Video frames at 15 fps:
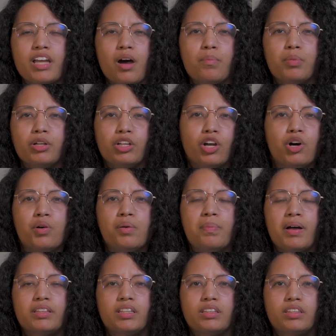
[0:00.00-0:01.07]
down below
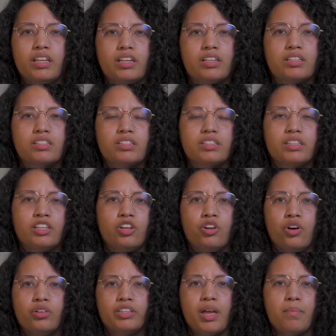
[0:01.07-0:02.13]
about the things, you
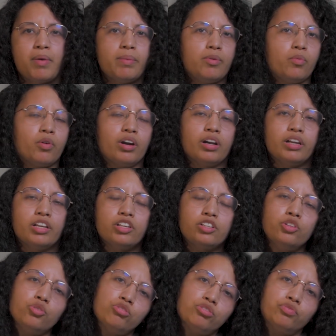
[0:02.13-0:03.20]
know, that maybe were
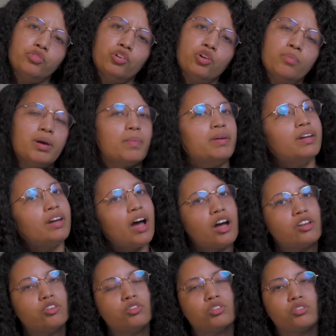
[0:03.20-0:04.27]
useful, maybe
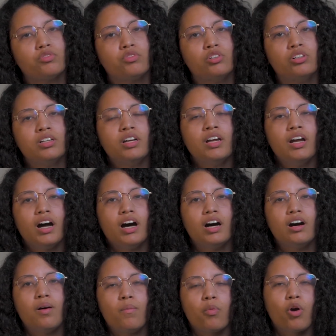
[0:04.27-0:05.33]
not useful.
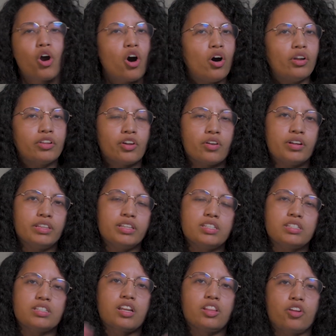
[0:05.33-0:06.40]
We're all learning.
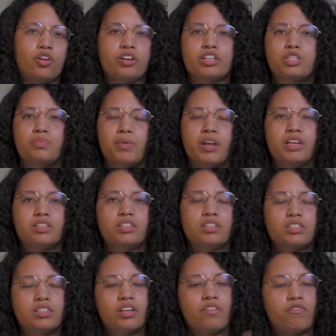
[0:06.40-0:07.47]
This is a learning space.
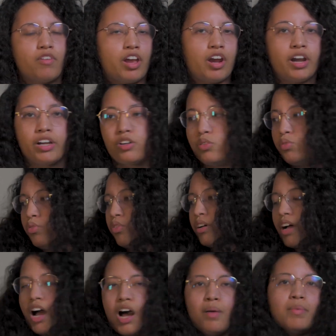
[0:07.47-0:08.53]
This is a very cool,
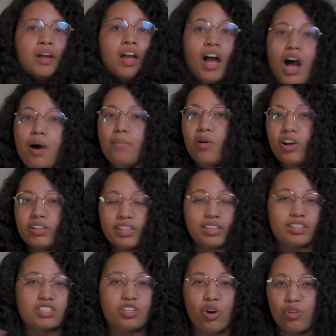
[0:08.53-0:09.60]
calm. I'm on
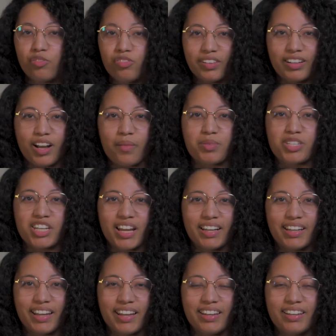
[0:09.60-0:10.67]
the sofa. I'm
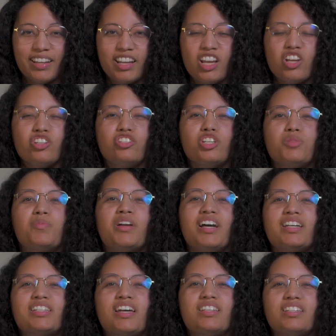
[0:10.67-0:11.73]
chilling. Just
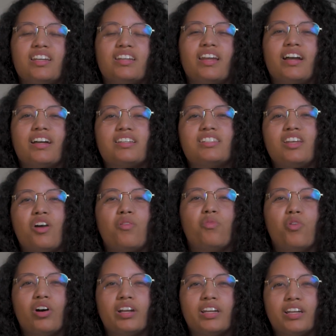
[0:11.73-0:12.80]
because I didn't, like I said,
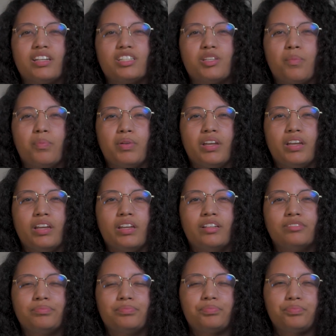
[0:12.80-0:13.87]
wanted it to be